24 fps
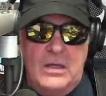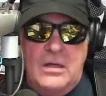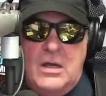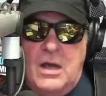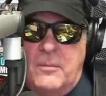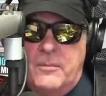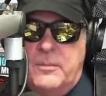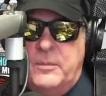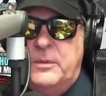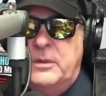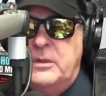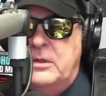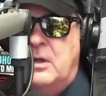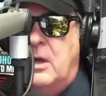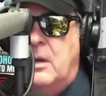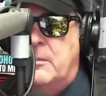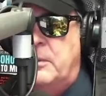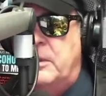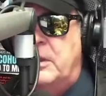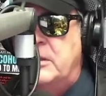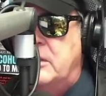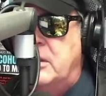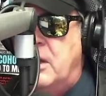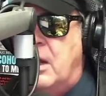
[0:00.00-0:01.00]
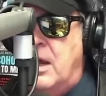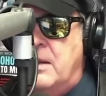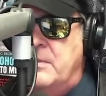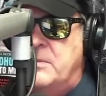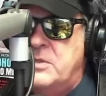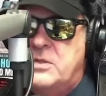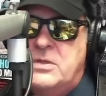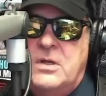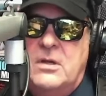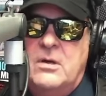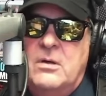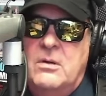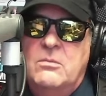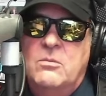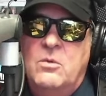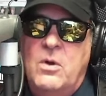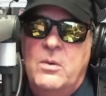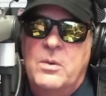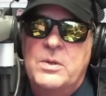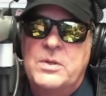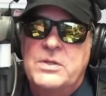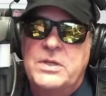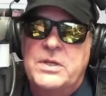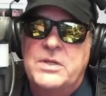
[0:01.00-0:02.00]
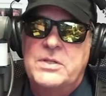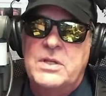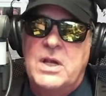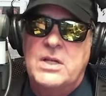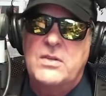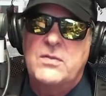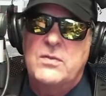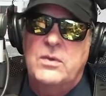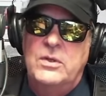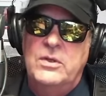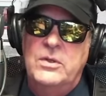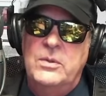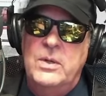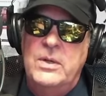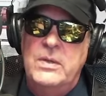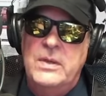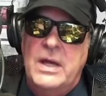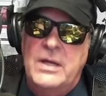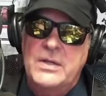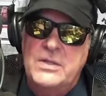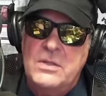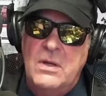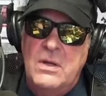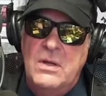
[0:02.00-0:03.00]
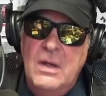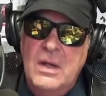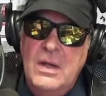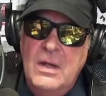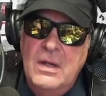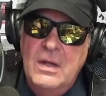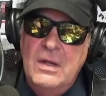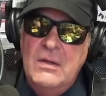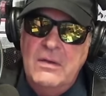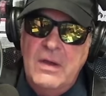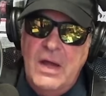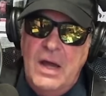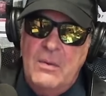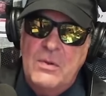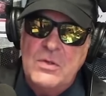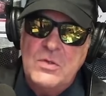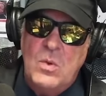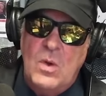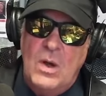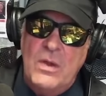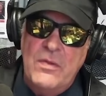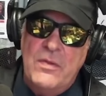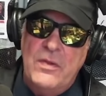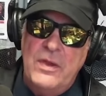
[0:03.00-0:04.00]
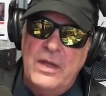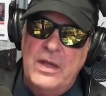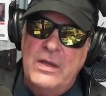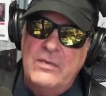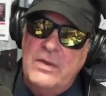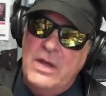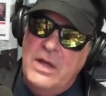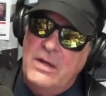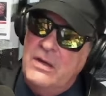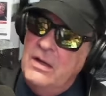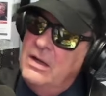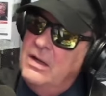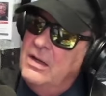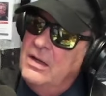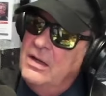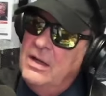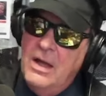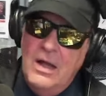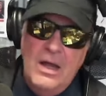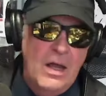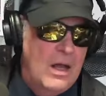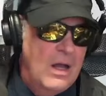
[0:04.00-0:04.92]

couple of times we were successful doing that. So that was one thing. Well, and that beats what Chris